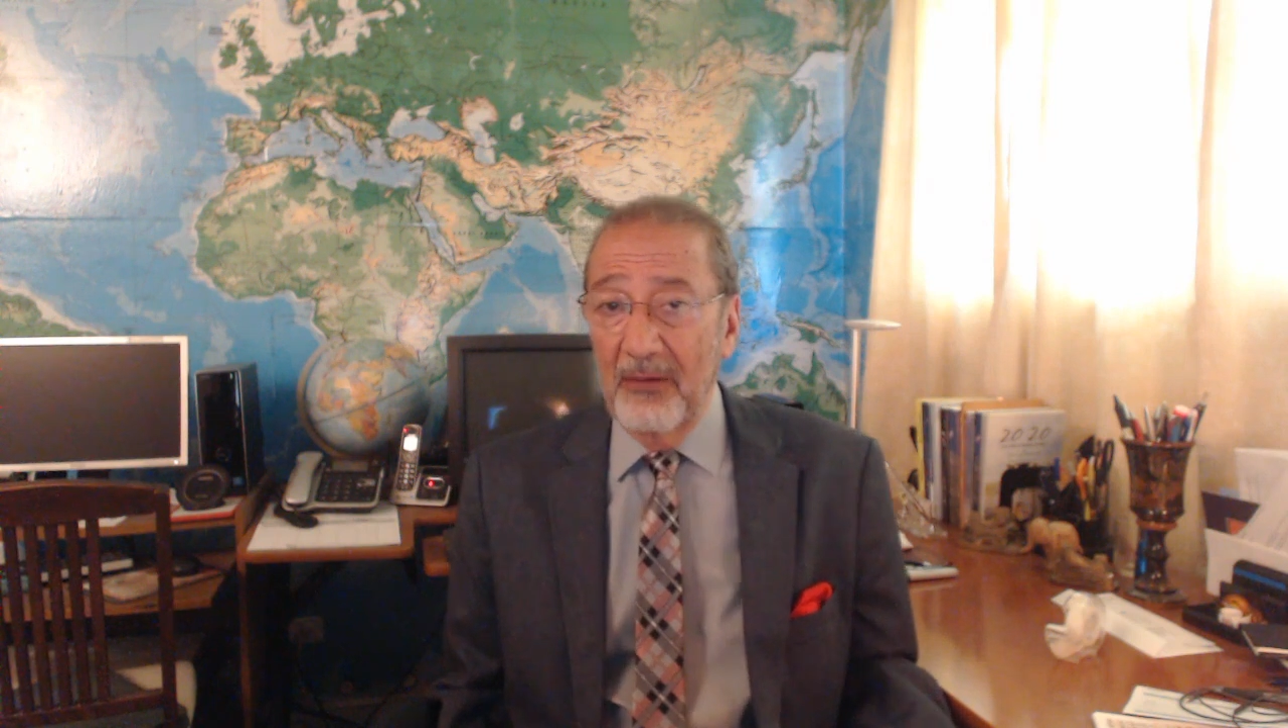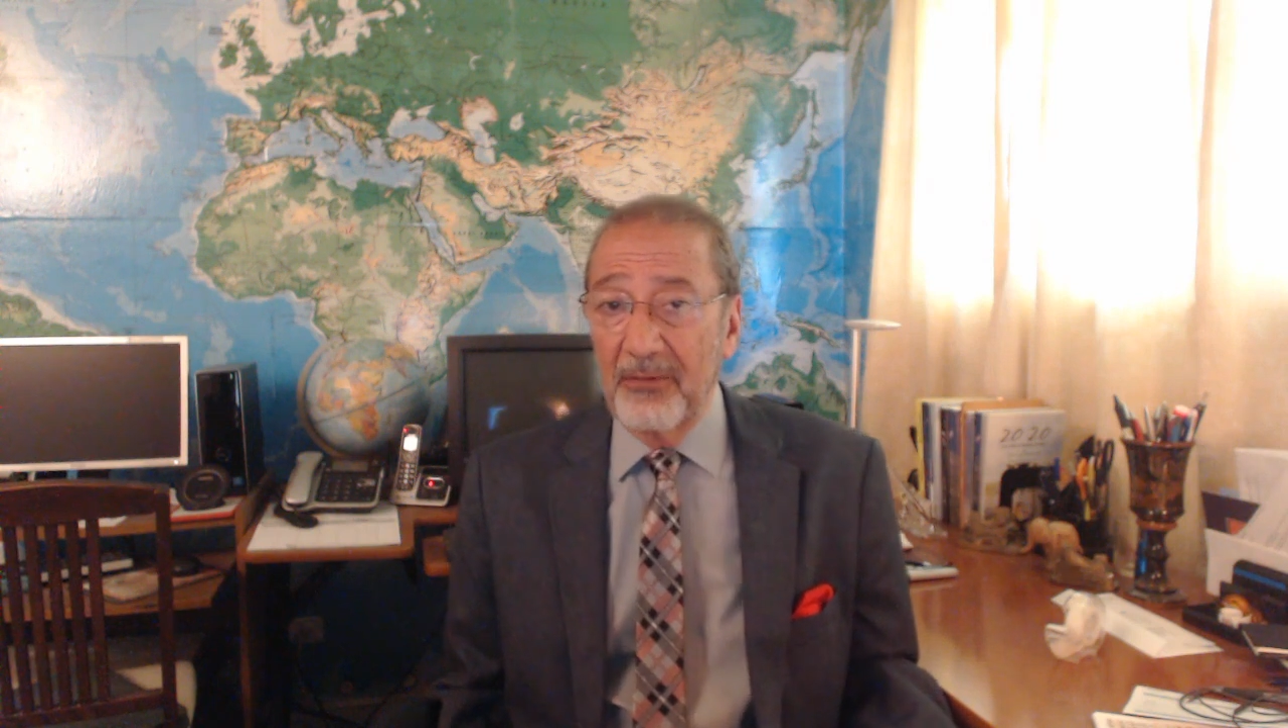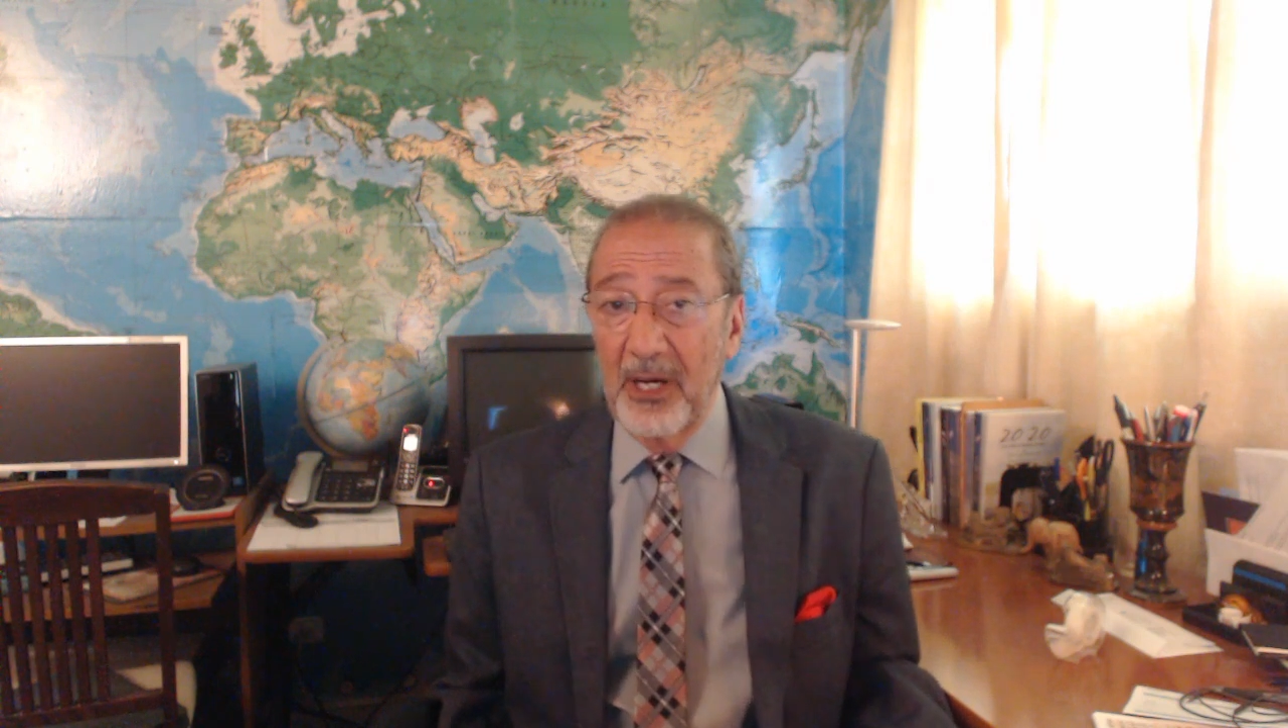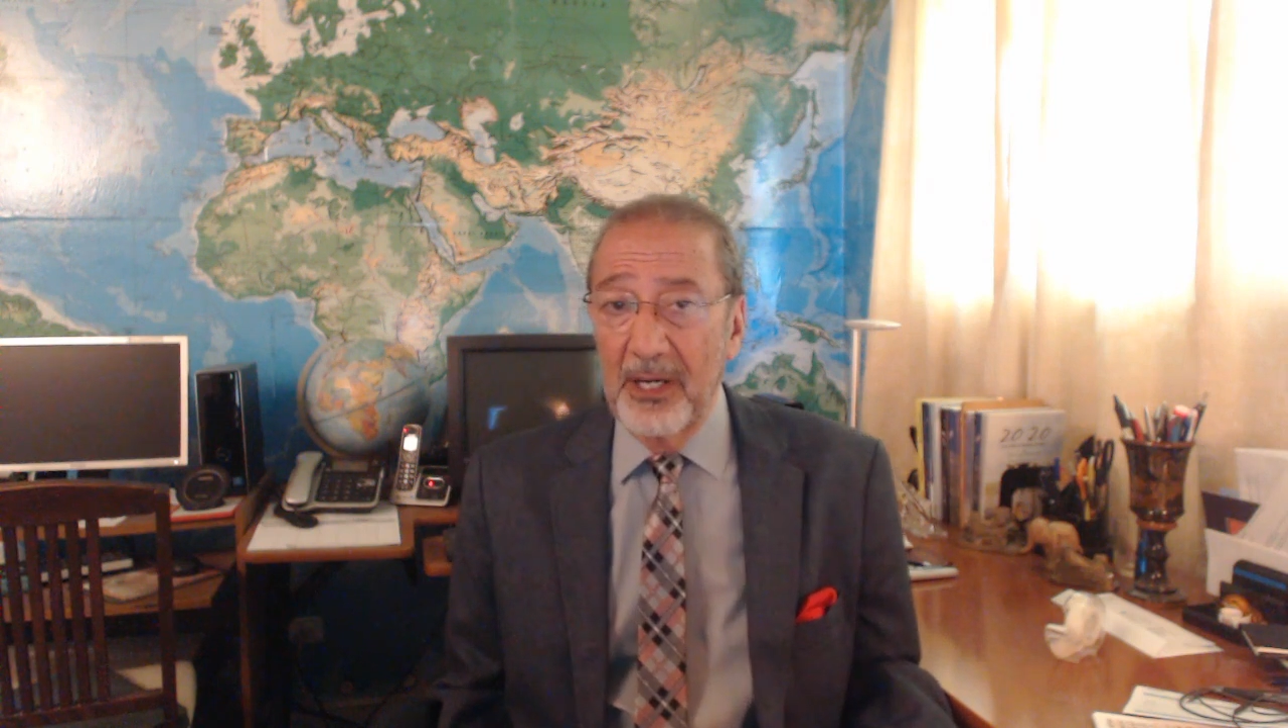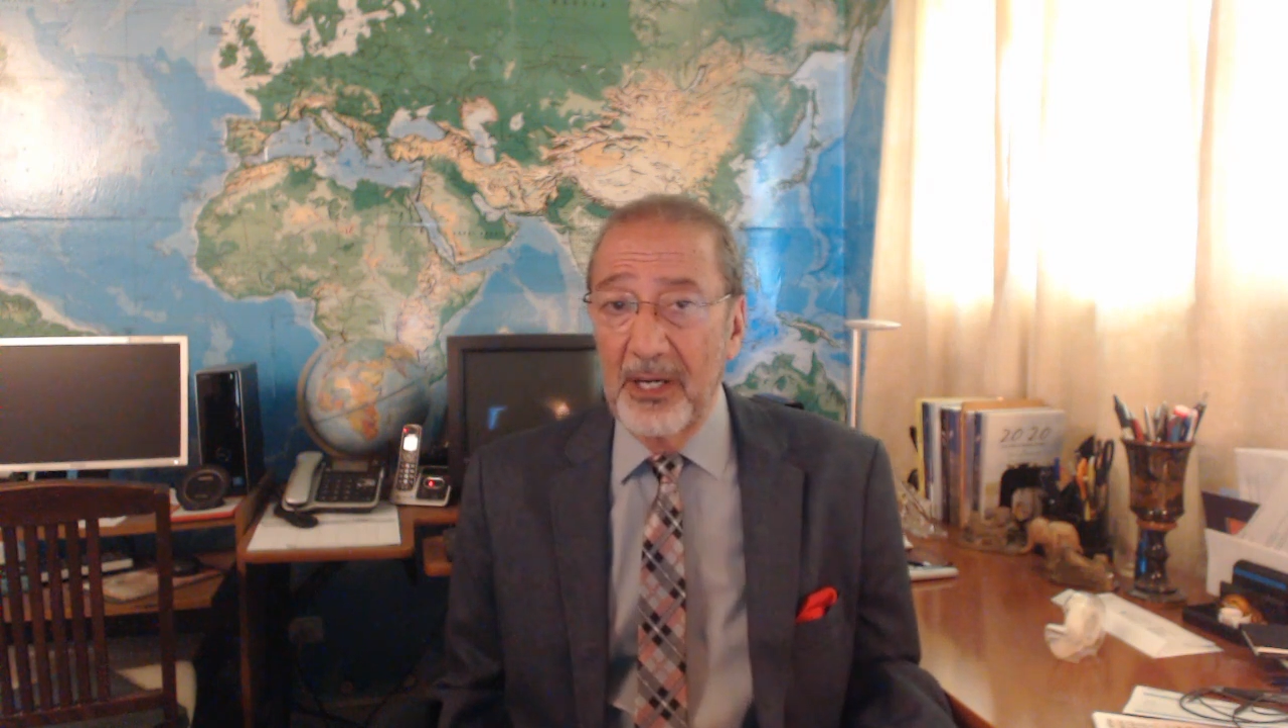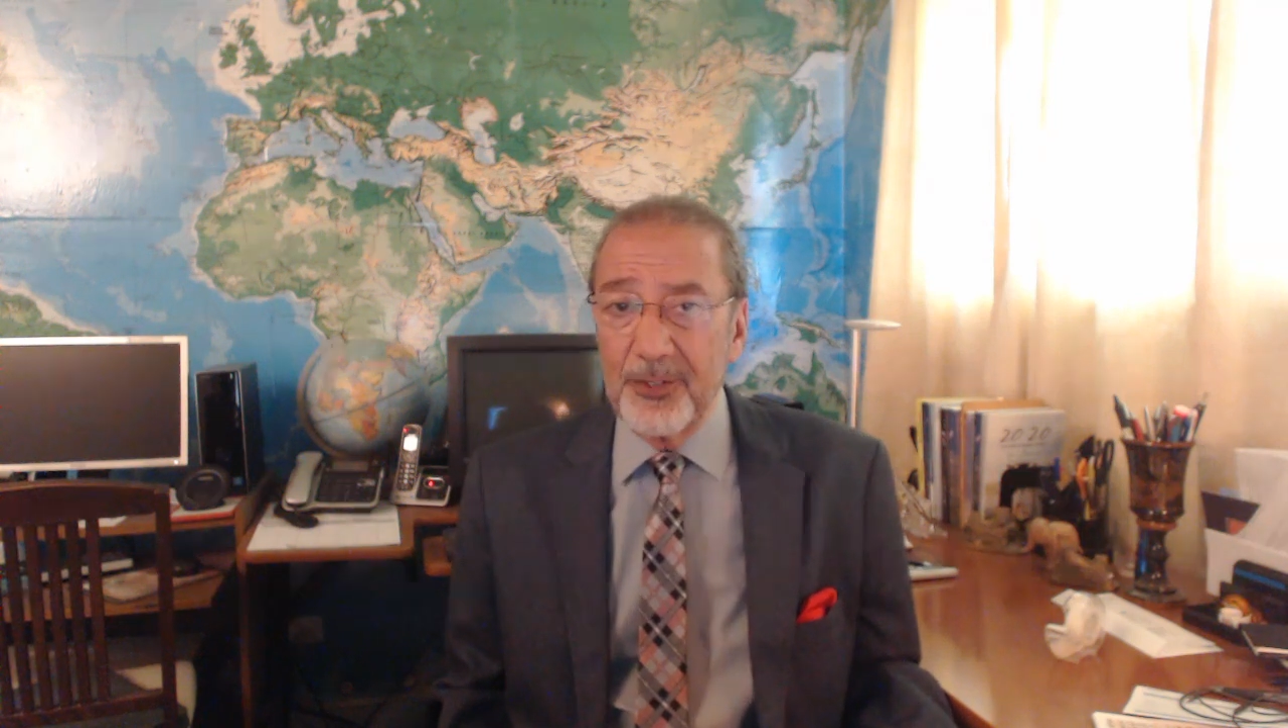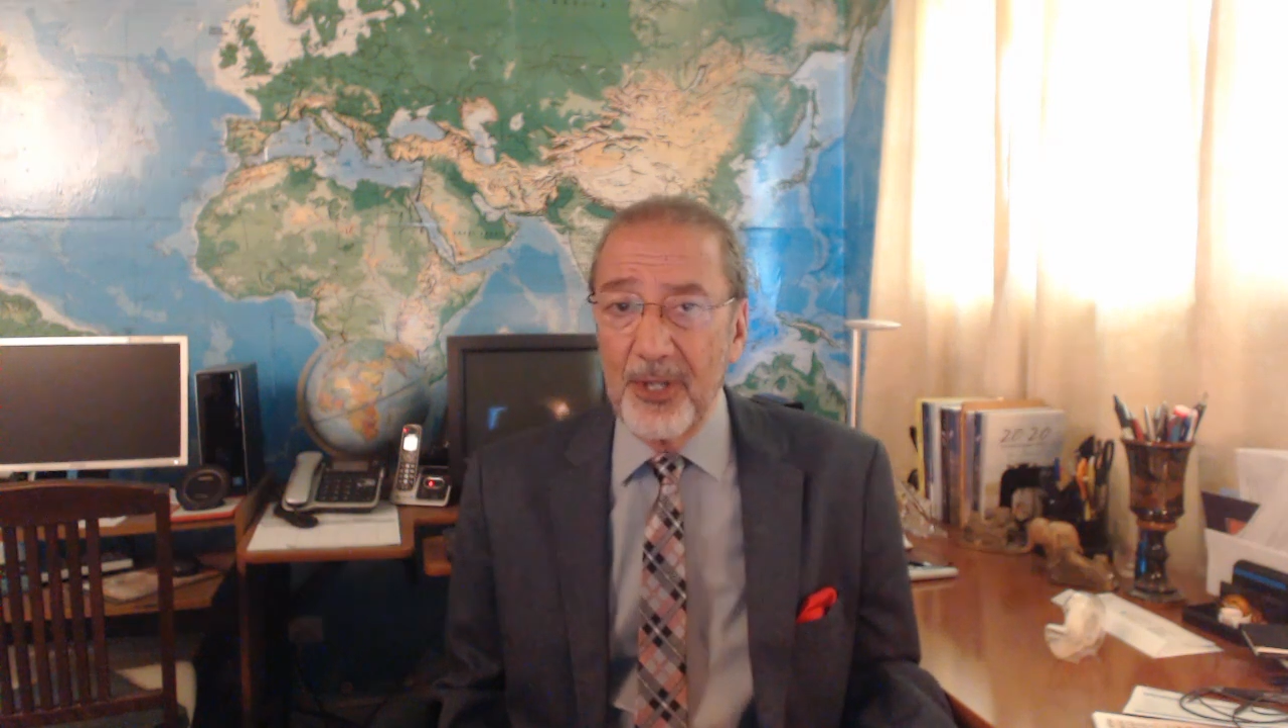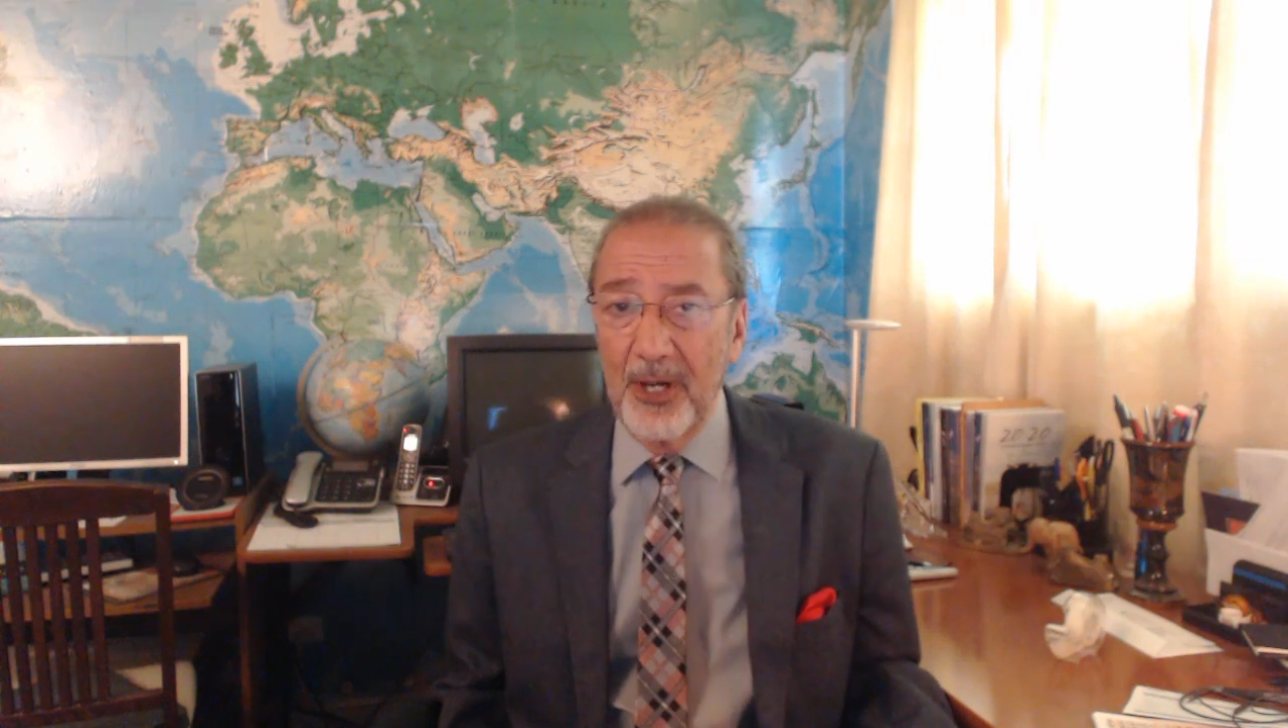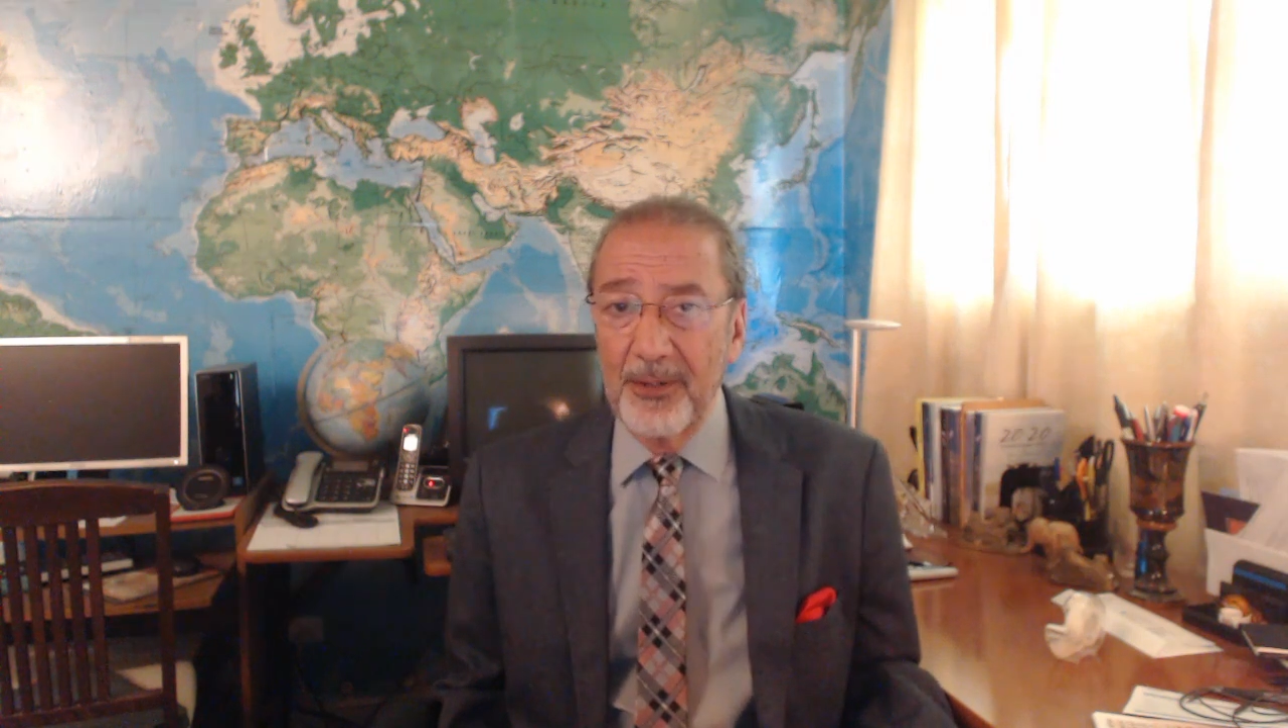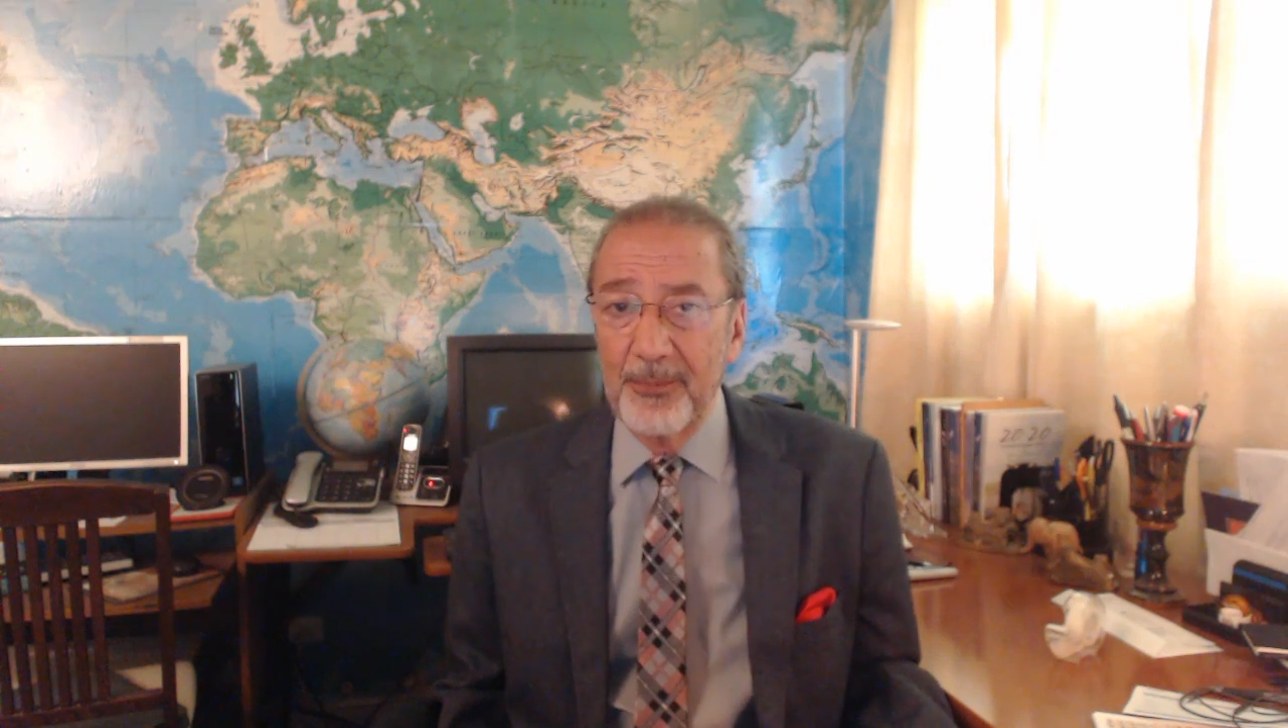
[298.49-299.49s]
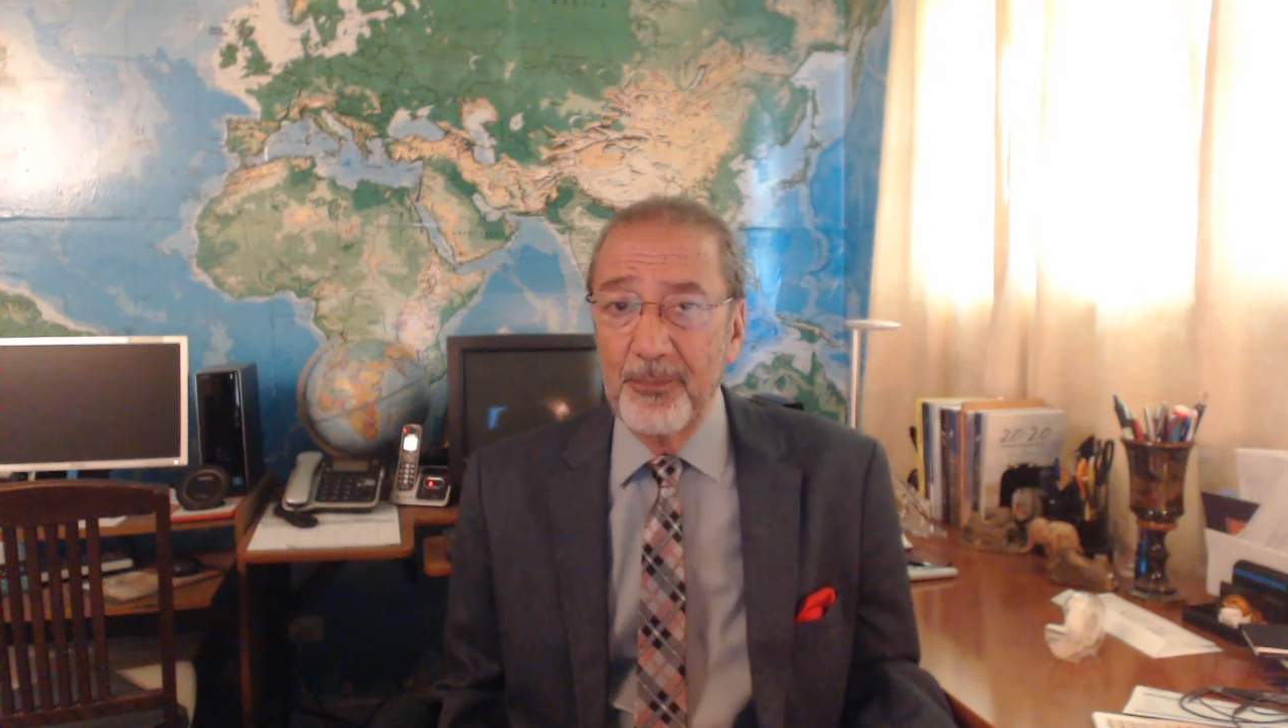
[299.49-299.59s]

Afghanistan.